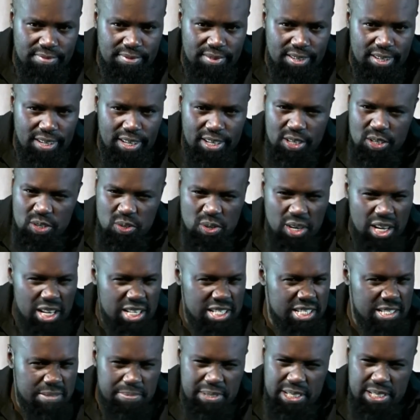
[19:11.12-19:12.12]
So
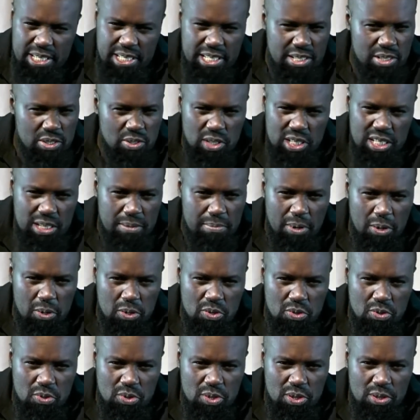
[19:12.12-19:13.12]
LGBT is not about
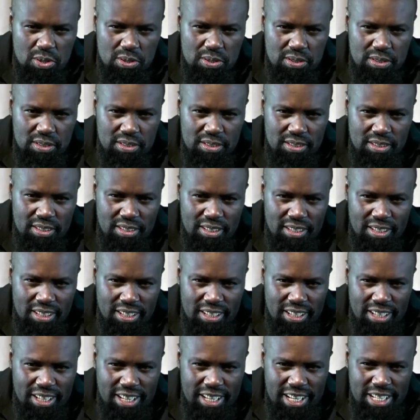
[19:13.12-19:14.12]
Ruto.
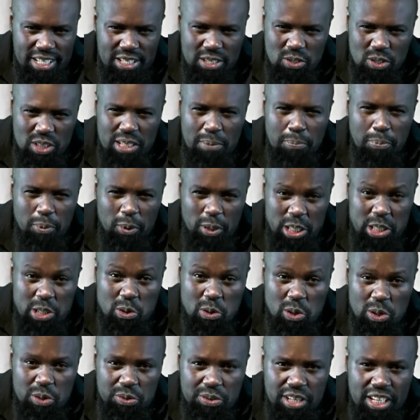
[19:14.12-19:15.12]
It's not a political
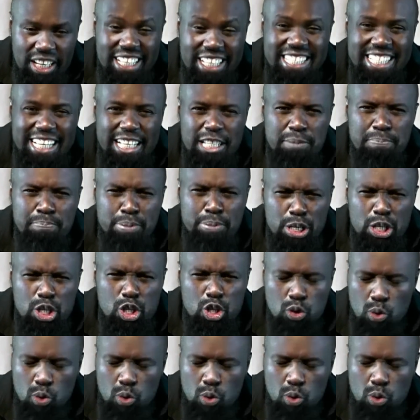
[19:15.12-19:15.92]
thing. It's a spiritual